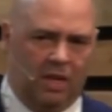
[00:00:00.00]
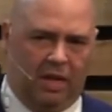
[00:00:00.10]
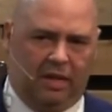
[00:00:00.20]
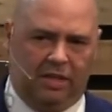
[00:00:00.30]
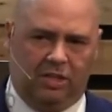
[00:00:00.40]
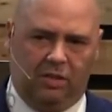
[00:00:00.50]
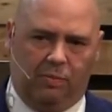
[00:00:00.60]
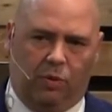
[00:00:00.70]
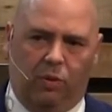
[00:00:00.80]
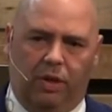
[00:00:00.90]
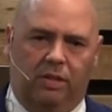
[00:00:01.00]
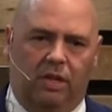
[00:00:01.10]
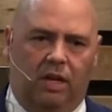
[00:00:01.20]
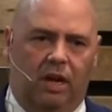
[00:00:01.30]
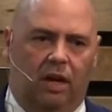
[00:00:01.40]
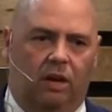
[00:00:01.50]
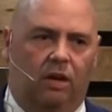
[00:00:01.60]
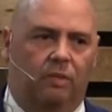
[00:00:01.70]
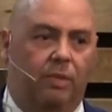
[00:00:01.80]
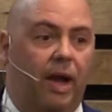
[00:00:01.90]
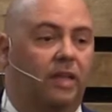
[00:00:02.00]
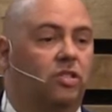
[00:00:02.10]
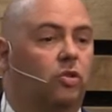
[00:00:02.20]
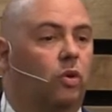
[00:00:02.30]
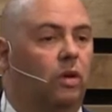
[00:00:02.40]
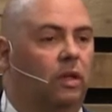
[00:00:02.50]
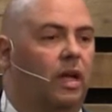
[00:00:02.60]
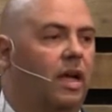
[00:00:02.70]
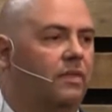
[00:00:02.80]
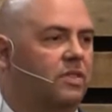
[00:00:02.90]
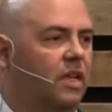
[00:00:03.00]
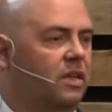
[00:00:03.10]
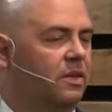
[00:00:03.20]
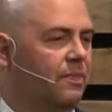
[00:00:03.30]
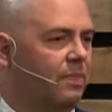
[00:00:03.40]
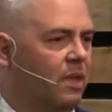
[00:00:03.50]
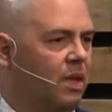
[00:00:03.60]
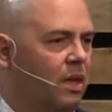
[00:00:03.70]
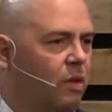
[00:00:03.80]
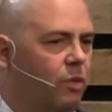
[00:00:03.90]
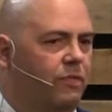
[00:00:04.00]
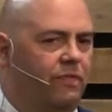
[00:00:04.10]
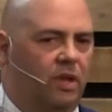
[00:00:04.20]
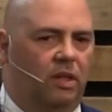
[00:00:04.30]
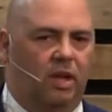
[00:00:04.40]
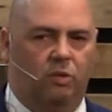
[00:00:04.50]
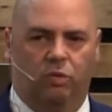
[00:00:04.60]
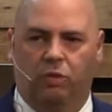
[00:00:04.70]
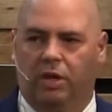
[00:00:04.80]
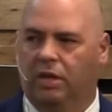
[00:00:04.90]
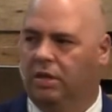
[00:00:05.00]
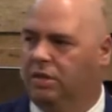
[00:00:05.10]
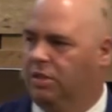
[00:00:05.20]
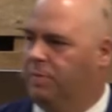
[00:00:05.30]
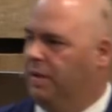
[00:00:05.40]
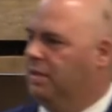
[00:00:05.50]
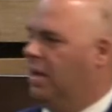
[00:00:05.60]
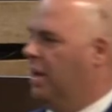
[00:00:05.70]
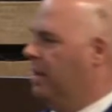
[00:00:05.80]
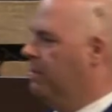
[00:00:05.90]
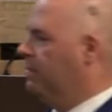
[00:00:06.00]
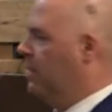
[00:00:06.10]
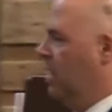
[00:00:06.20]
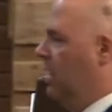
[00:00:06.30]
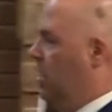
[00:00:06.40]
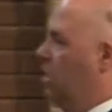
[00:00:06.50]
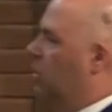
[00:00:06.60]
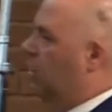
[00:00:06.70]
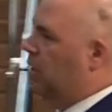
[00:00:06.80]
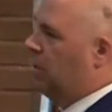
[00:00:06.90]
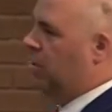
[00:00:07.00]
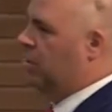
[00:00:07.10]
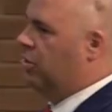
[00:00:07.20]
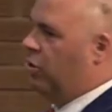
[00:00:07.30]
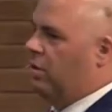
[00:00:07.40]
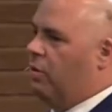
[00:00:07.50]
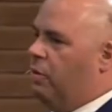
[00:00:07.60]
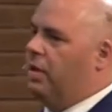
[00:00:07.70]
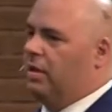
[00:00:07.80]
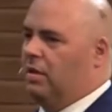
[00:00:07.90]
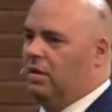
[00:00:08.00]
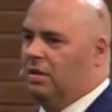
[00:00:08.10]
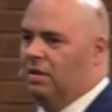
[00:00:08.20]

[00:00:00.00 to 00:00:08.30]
it gets to the point in our pastoral lives that we feel like when we spend time here during the week